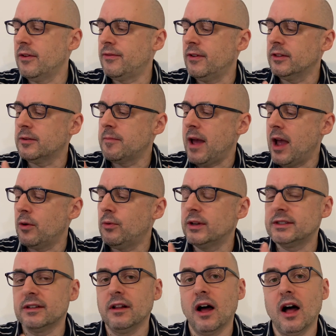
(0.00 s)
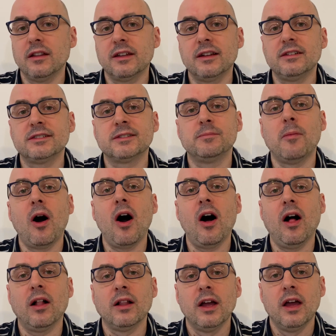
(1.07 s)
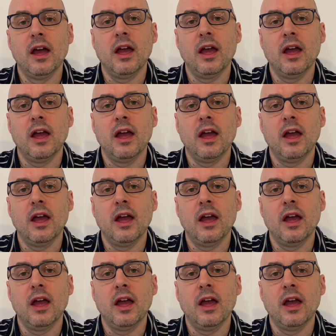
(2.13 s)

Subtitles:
filter bag was a little small.